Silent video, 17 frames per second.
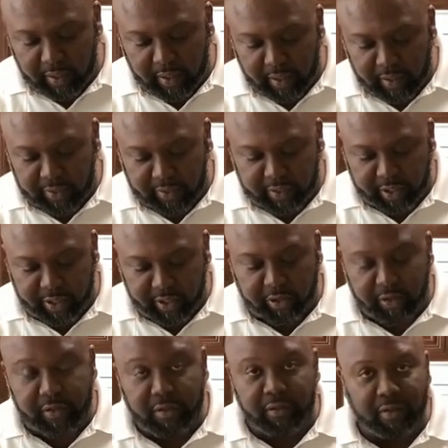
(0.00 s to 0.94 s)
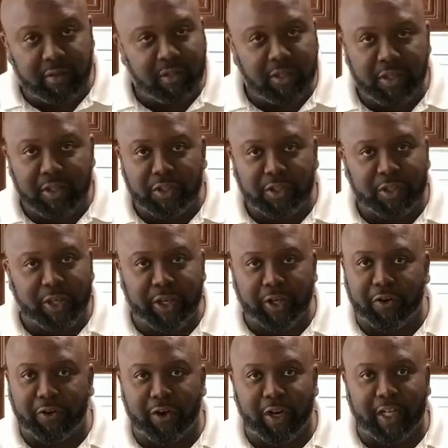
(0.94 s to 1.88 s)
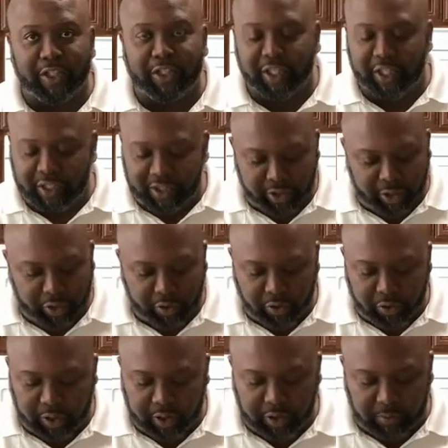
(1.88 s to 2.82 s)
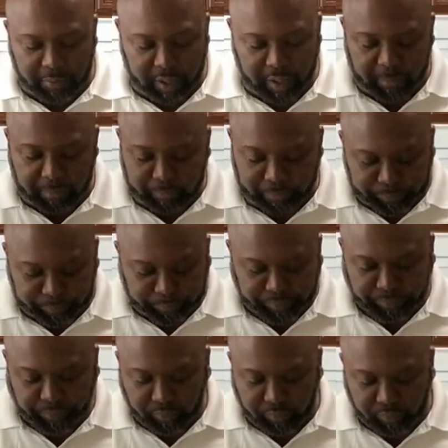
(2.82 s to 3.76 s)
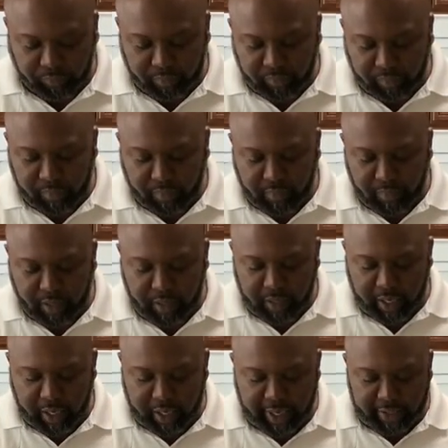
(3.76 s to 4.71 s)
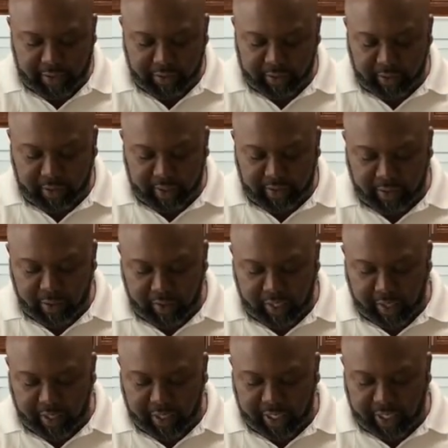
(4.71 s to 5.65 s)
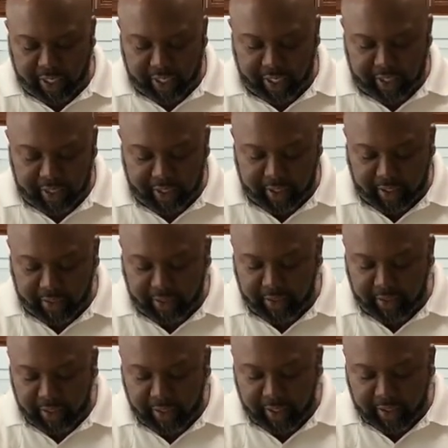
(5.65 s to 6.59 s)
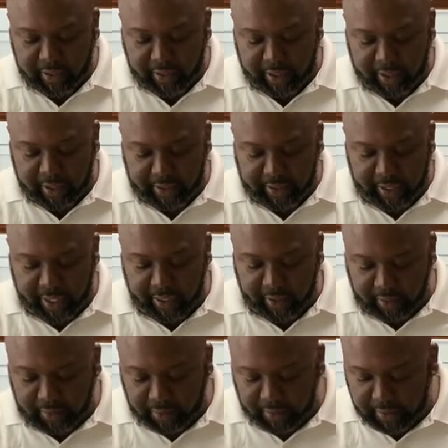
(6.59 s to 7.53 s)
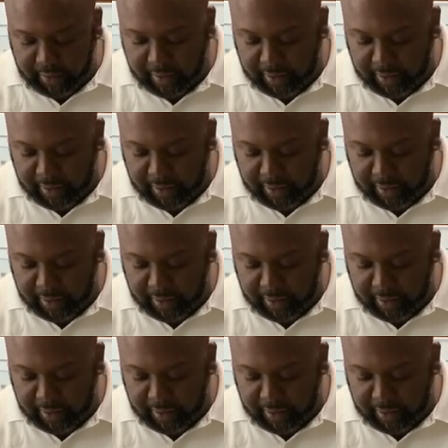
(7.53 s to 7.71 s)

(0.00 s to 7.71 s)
Still crunchy, still crispy. All right, so let's go ahead and cut in and get a taste.